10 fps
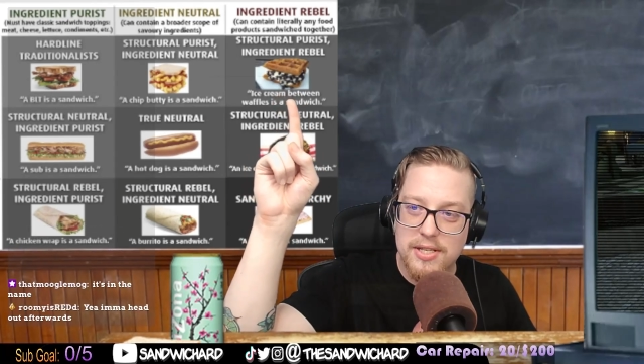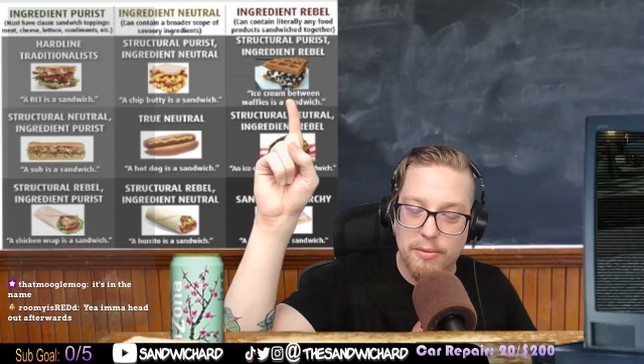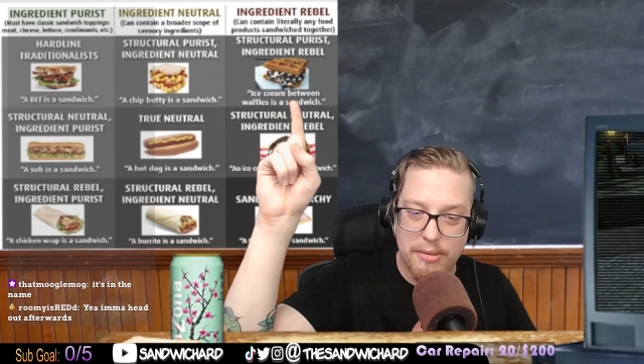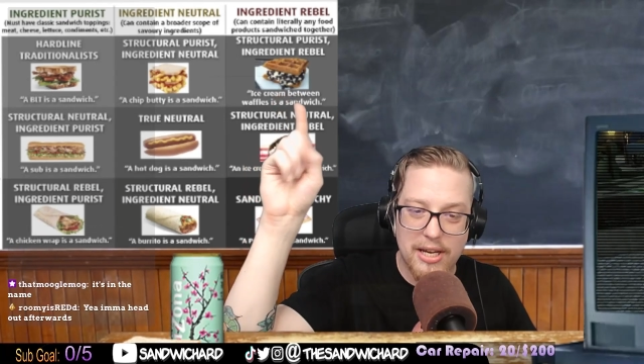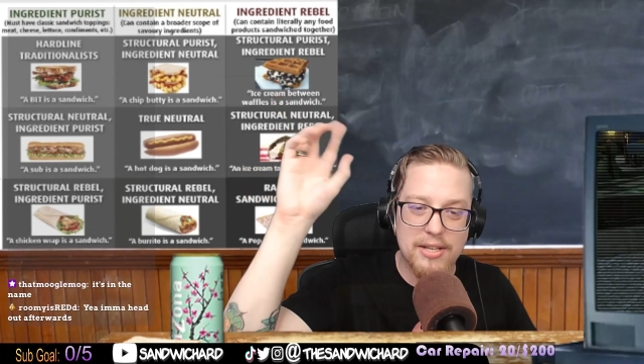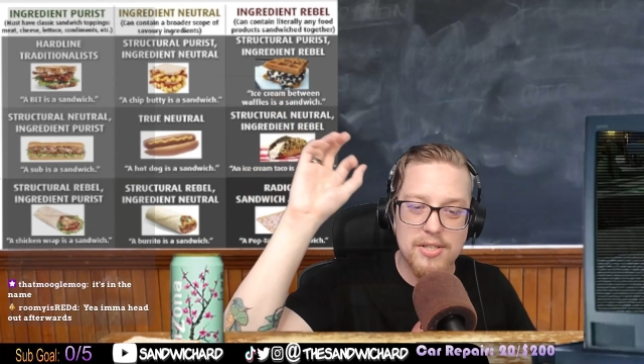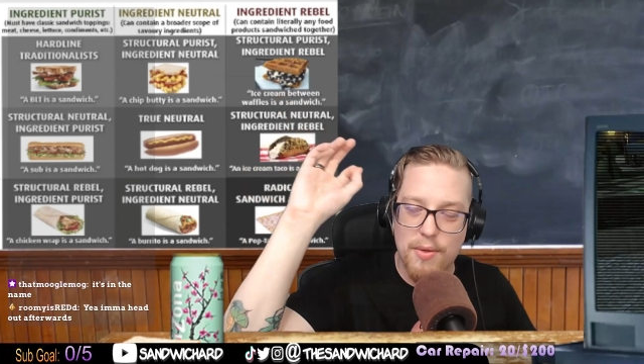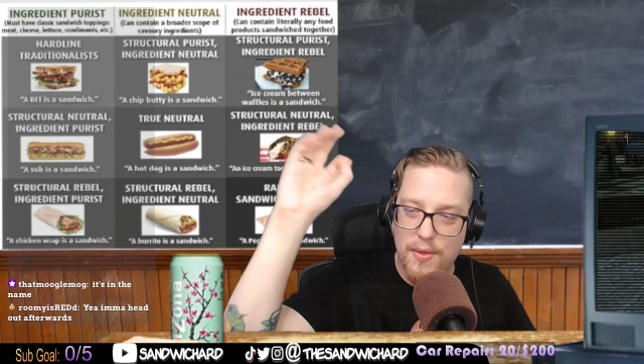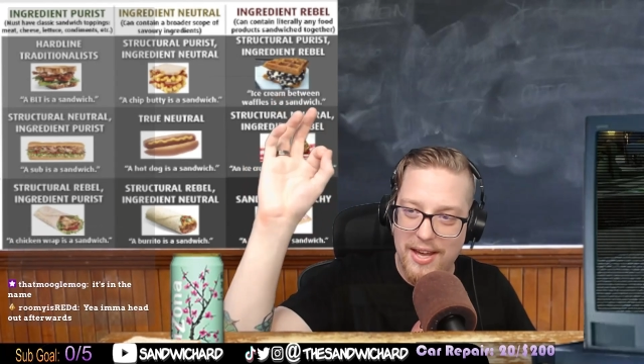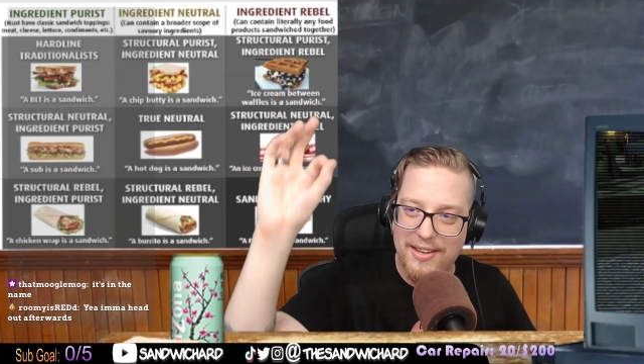still be.
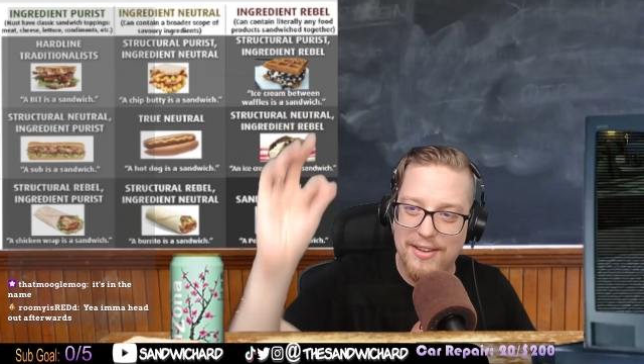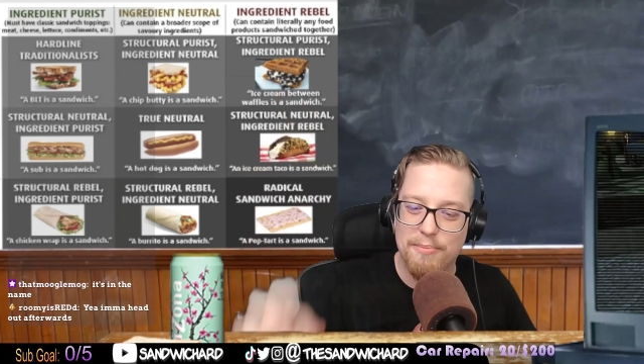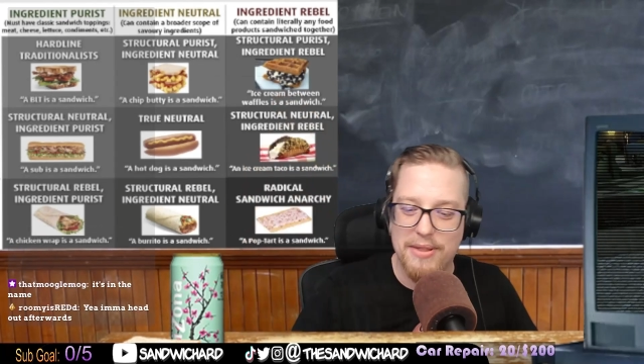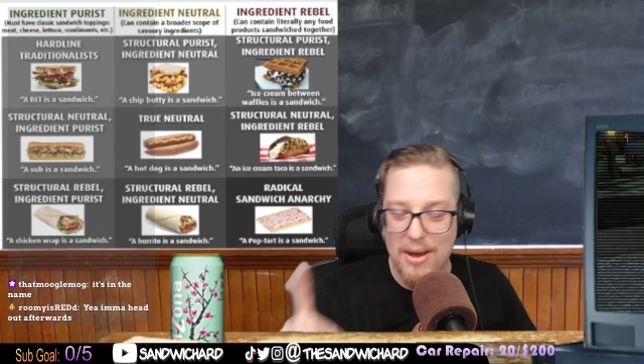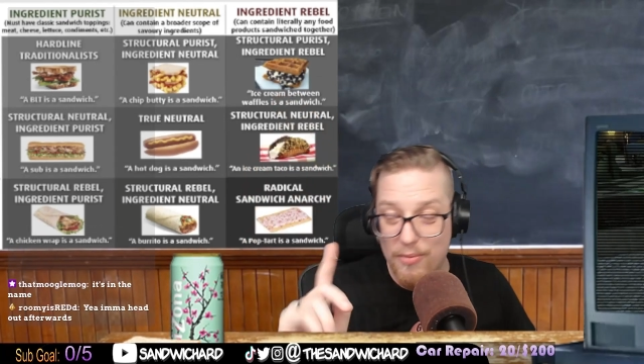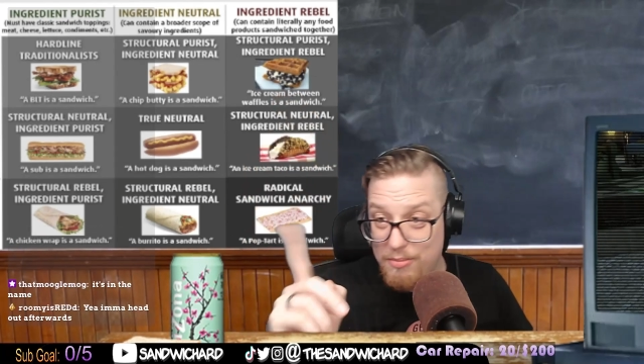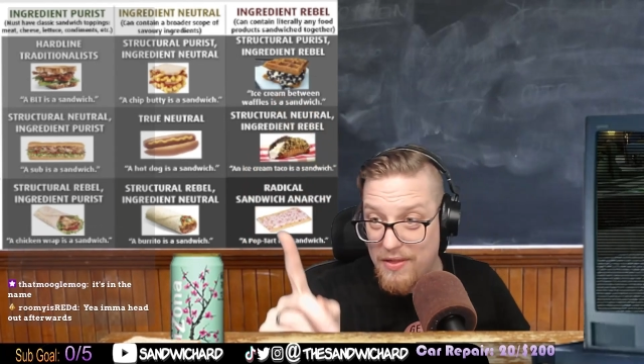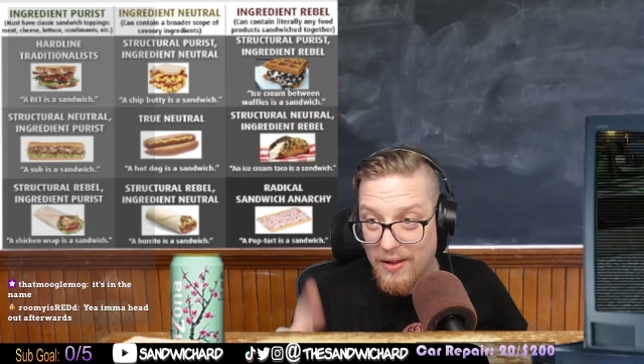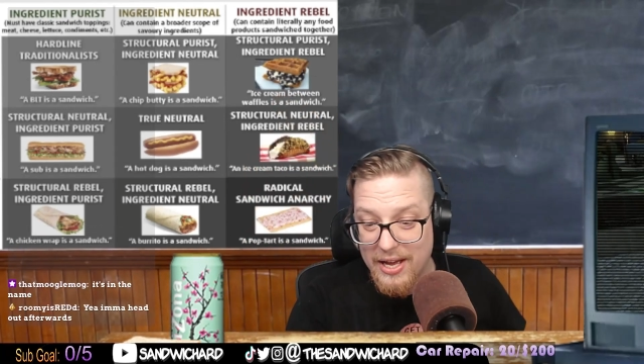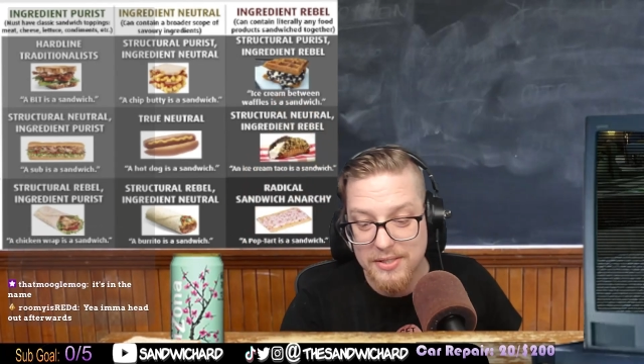So thank you. But that would
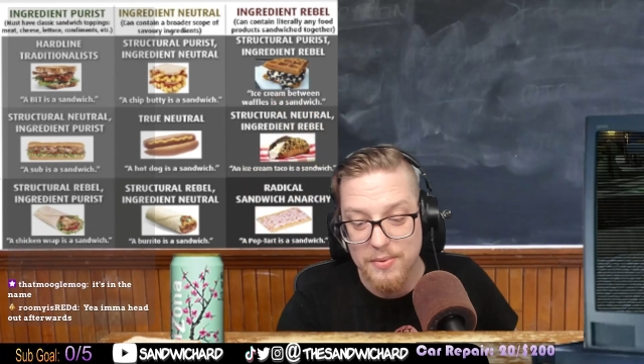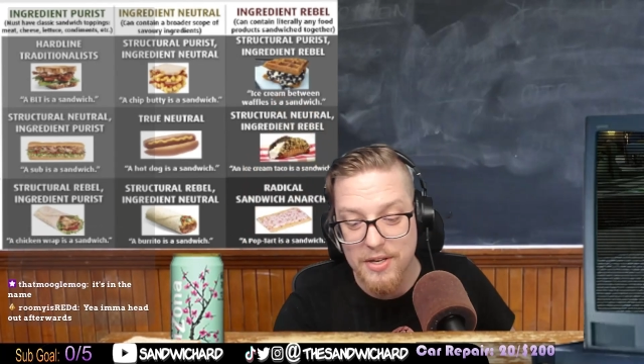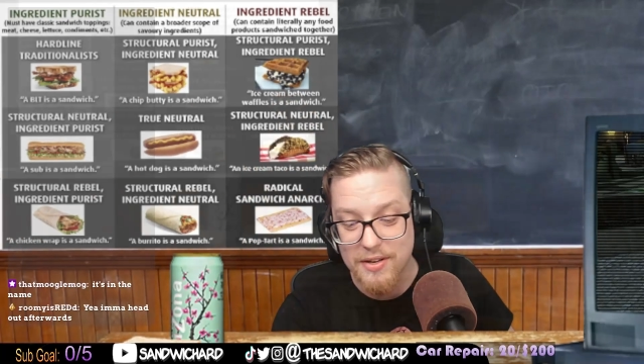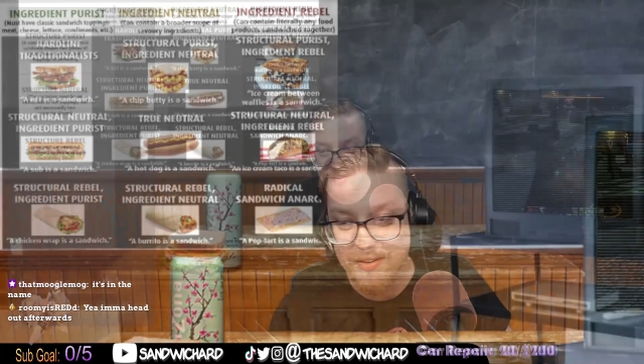be the last